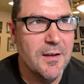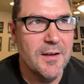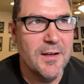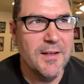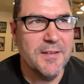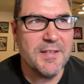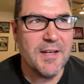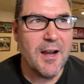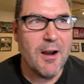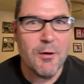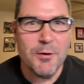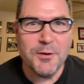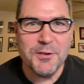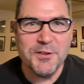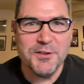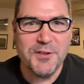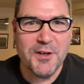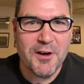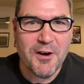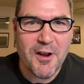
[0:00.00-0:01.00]
It's Howard
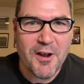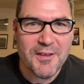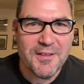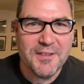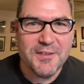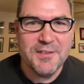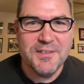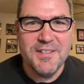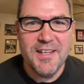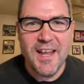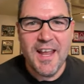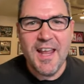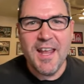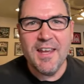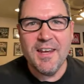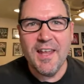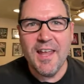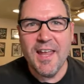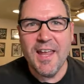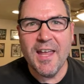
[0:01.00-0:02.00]
Stern on this
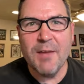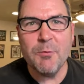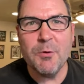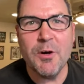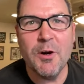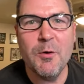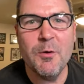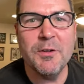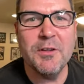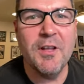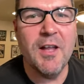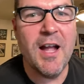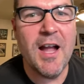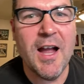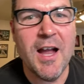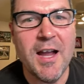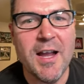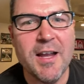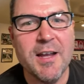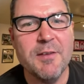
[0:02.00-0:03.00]
date, and we're going
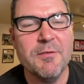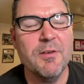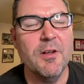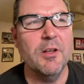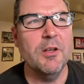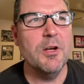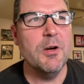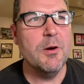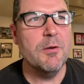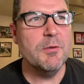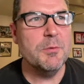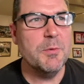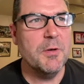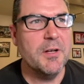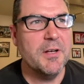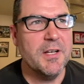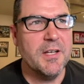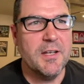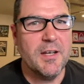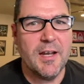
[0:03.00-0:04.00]
live. Hello,
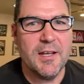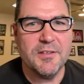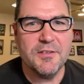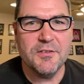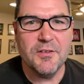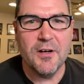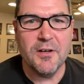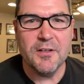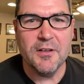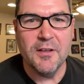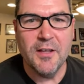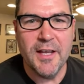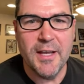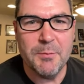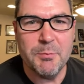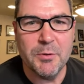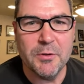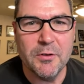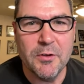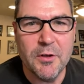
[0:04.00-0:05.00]
everybody. I started
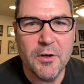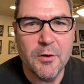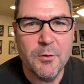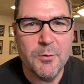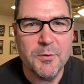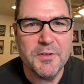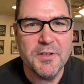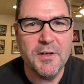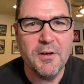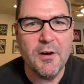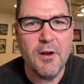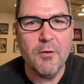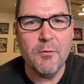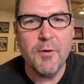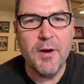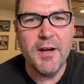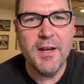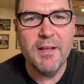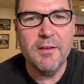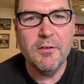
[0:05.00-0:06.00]
late, but look who is here
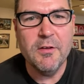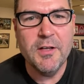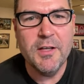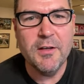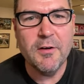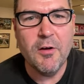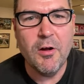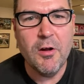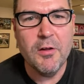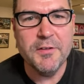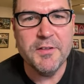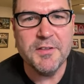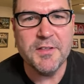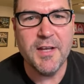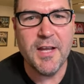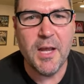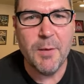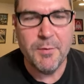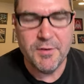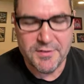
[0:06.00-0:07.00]
already. Look at all these
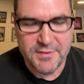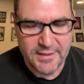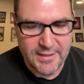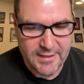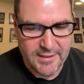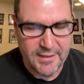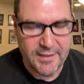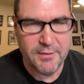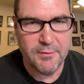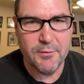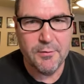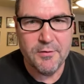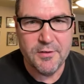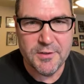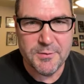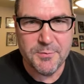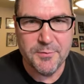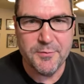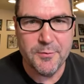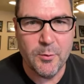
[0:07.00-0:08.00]
comments. I got to get through
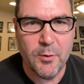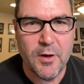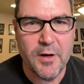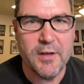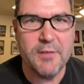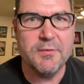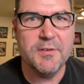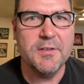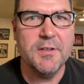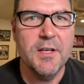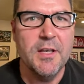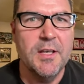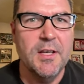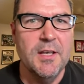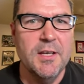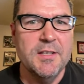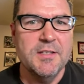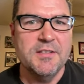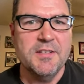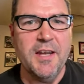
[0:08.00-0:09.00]
these before I even
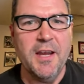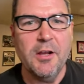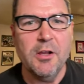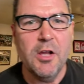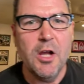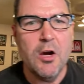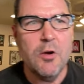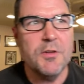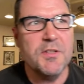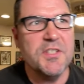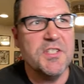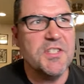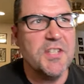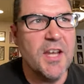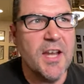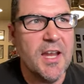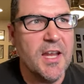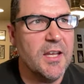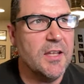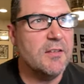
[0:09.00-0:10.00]
say hello and
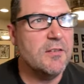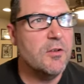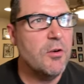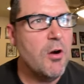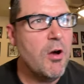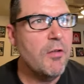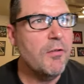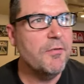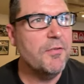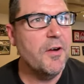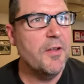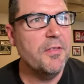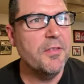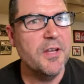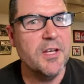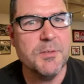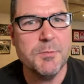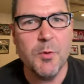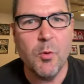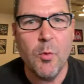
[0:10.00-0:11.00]
sing and do all the fun
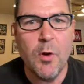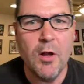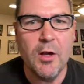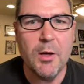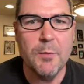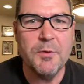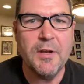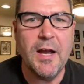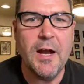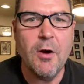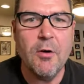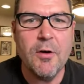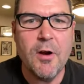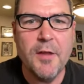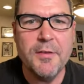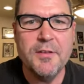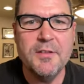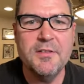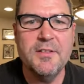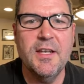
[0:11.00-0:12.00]
things, but welcome to Howard
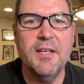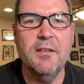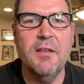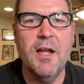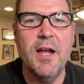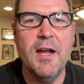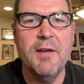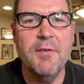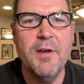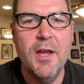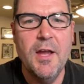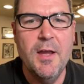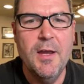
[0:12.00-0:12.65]
on this date live.